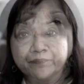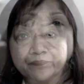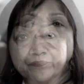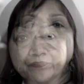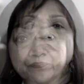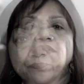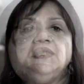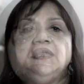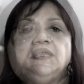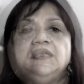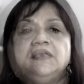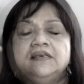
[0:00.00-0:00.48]

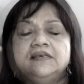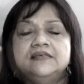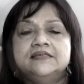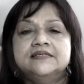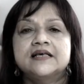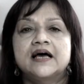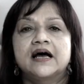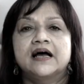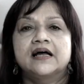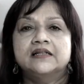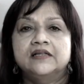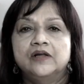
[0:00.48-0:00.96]
These
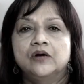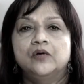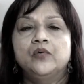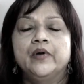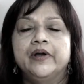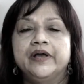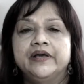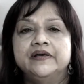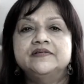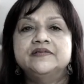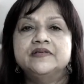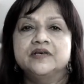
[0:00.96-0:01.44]
are the
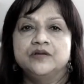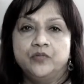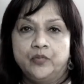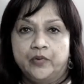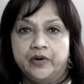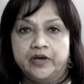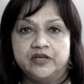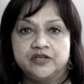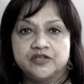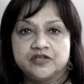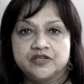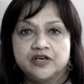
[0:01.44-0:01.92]
ways in
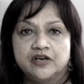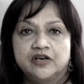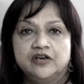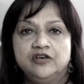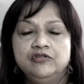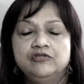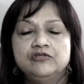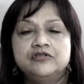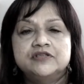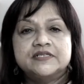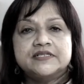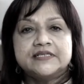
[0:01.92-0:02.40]
which
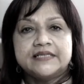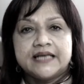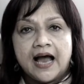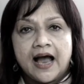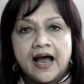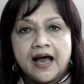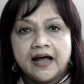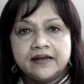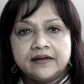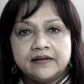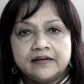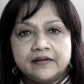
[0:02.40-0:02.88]
you
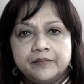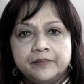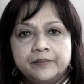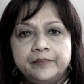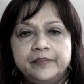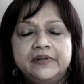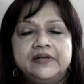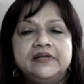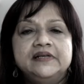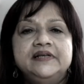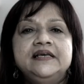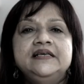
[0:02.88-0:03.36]
start
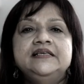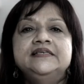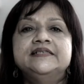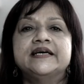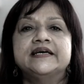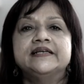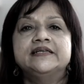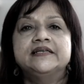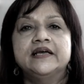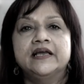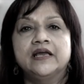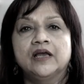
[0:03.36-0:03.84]
building
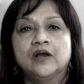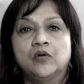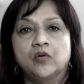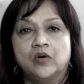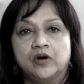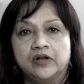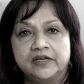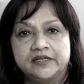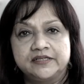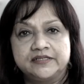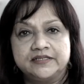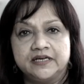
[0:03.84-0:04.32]
gender
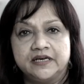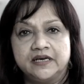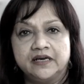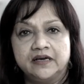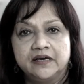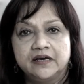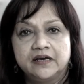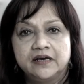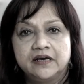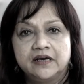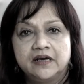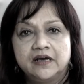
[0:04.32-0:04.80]

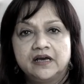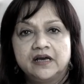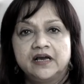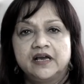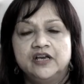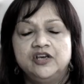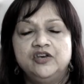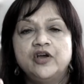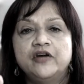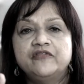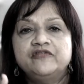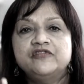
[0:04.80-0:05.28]
equality.
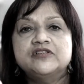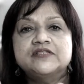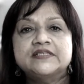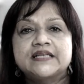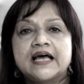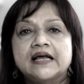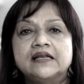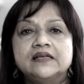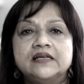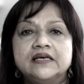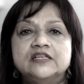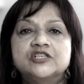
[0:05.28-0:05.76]
You have to
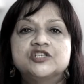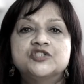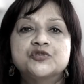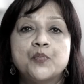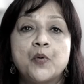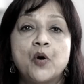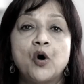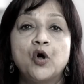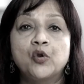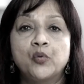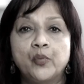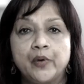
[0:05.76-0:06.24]
start in
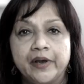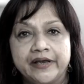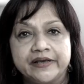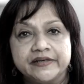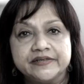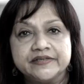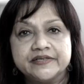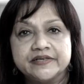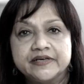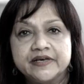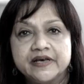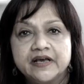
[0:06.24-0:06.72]
small
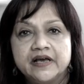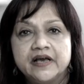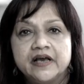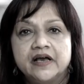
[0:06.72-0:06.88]
ways.